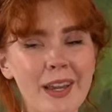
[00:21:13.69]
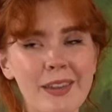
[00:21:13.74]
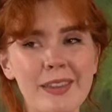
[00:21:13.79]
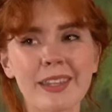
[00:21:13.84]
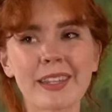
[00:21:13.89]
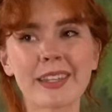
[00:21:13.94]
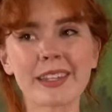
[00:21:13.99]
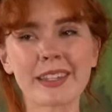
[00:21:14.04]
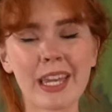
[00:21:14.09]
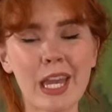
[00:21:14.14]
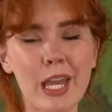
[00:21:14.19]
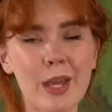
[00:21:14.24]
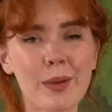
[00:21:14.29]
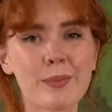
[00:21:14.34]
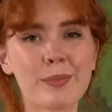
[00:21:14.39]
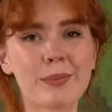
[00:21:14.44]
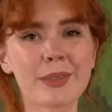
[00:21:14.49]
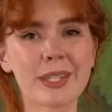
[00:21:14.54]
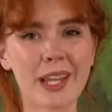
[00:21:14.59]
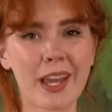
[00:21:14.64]
I think it
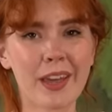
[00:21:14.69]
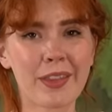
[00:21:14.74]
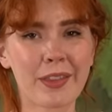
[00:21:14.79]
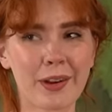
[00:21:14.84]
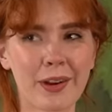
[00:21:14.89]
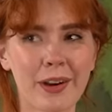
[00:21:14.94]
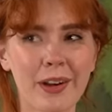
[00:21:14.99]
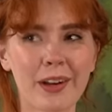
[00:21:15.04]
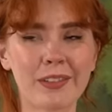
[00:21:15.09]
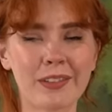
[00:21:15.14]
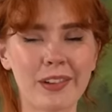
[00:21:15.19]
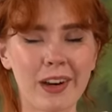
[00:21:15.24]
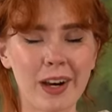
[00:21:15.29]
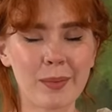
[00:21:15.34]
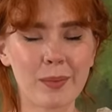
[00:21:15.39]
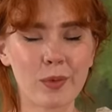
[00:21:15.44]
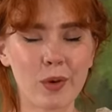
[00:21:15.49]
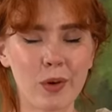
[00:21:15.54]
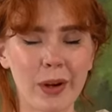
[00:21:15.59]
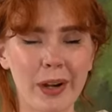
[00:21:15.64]
came together a
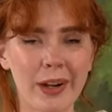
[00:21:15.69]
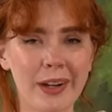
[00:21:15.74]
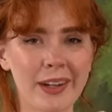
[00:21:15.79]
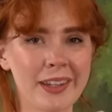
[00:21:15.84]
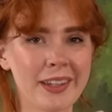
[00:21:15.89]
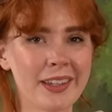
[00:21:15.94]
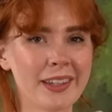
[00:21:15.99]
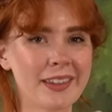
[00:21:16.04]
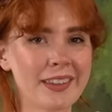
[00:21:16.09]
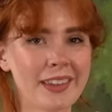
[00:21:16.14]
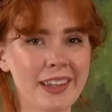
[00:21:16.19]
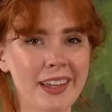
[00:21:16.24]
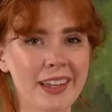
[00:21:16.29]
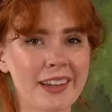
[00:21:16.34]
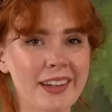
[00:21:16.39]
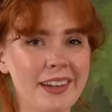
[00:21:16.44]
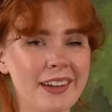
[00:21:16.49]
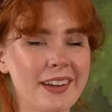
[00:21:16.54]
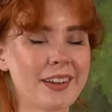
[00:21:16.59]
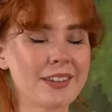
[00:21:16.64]
lot more
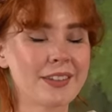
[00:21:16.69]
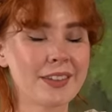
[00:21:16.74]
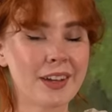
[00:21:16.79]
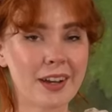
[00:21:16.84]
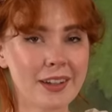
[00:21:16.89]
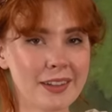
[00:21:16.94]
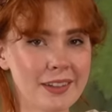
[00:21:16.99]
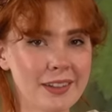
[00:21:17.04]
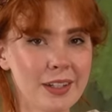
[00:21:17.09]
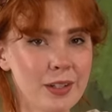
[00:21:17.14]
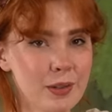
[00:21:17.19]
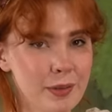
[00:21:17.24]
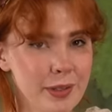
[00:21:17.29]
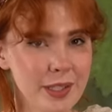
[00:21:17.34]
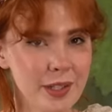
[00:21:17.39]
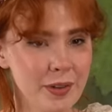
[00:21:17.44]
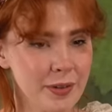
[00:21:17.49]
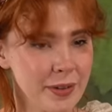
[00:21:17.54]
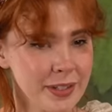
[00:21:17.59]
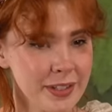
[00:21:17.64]
than I thought it
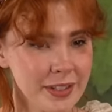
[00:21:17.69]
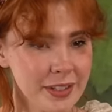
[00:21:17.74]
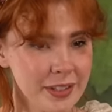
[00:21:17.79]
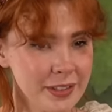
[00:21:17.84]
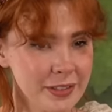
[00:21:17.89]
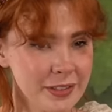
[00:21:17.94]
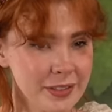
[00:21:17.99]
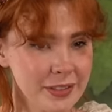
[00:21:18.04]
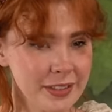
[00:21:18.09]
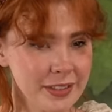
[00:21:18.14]
was going to.